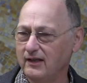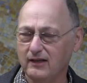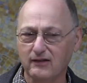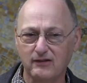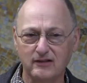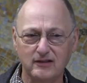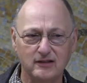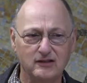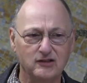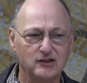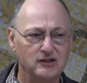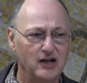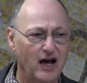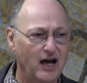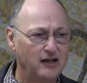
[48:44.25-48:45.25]
Isn't it
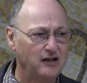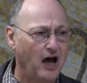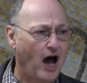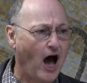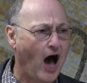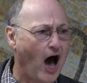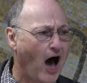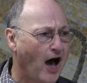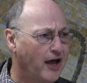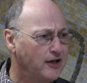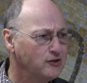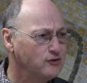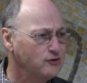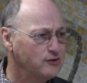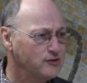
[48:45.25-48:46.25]
to not
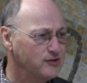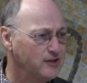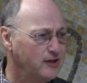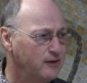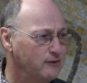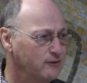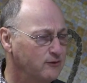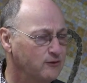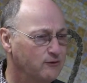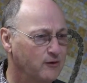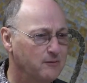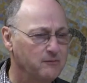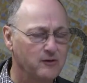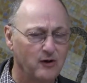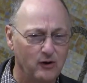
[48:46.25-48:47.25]
hide yourselves
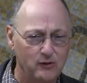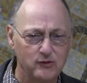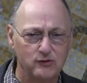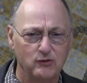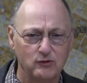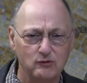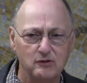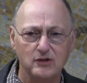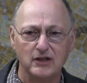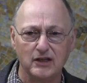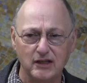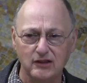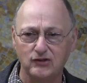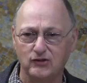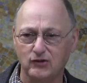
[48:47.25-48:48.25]
from those who
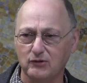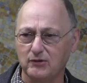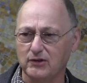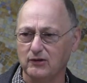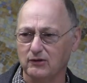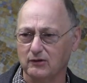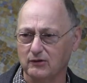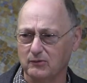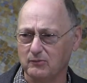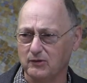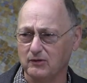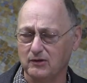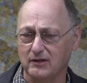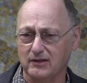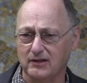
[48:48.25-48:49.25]
need you in your
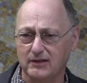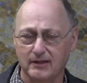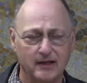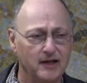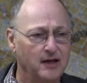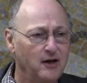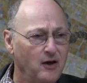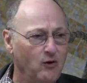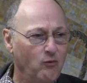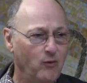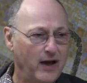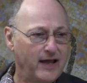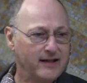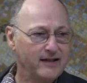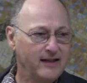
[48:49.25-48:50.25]

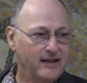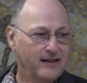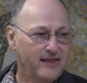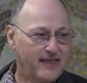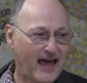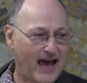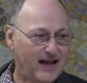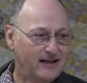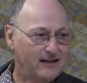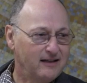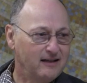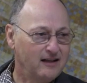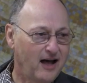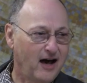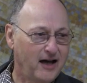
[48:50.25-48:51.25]
when that
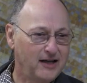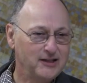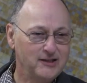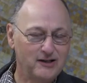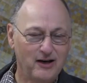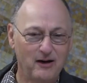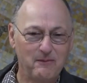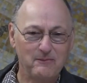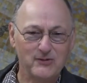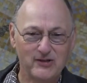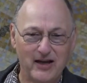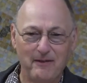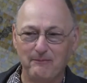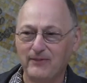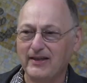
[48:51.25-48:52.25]
line comes
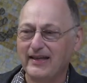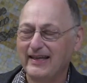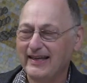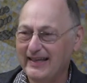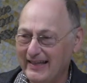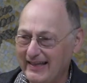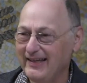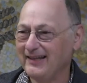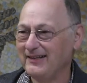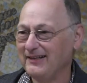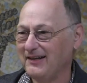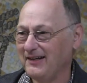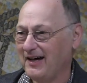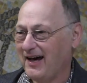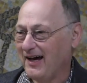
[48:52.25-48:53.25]
up
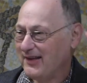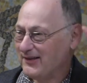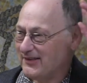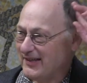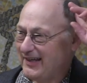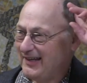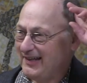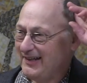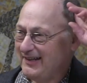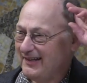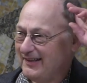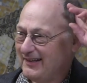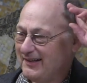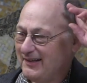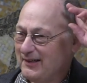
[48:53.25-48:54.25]
in
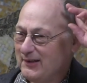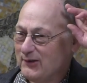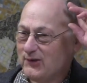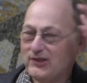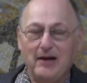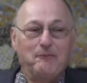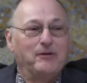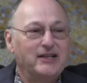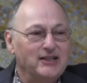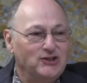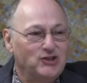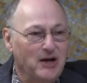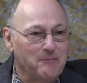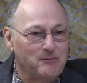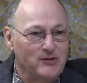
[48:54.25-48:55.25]
Isaiah, somebody
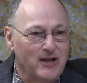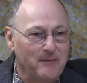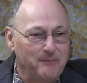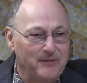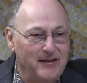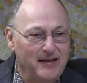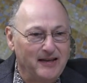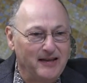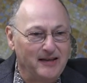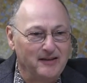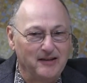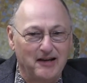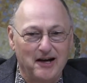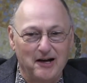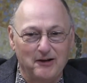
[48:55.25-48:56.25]
jumps up in
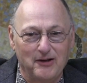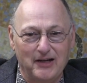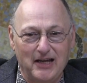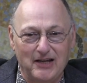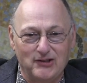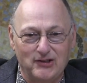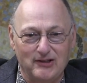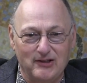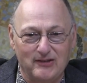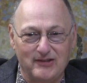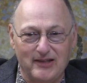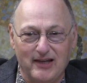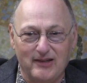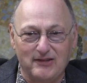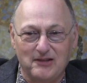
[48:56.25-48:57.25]
the congregation and
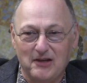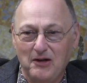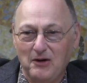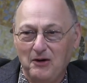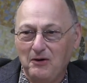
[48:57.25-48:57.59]
says,